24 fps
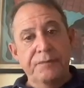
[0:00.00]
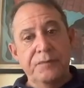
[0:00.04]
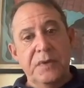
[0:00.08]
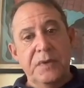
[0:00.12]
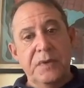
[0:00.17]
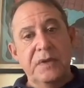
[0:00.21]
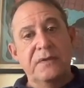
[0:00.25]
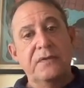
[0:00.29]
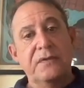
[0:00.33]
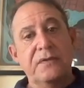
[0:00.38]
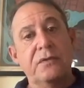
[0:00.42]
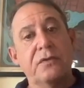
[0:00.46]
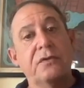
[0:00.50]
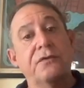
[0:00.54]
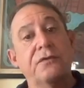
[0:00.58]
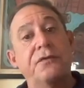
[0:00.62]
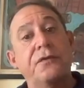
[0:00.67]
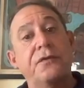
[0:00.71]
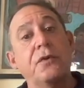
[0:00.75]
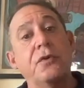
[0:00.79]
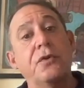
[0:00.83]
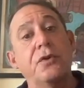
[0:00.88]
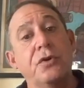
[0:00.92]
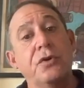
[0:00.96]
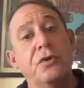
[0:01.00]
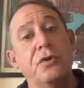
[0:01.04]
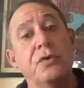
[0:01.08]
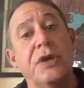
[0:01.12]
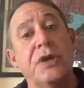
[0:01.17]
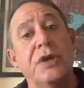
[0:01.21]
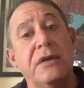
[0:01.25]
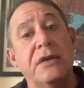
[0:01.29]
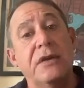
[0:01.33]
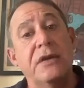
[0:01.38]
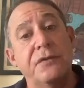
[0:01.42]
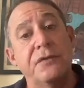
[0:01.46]
So the further you
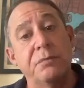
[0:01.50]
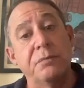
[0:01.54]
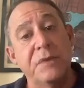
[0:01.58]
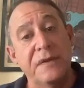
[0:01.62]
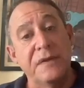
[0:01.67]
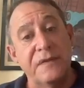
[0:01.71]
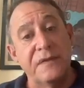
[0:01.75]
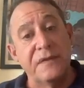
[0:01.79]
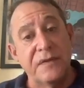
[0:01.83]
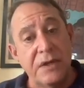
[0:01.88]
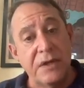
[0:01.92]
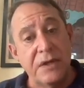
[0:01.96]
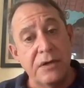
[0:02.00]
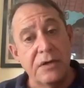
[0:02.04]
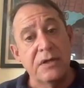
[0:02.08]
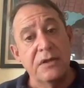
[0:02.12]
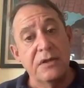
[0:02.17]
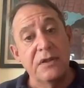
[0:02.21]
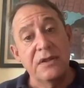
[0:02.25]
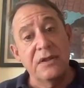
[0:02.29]
get from this area,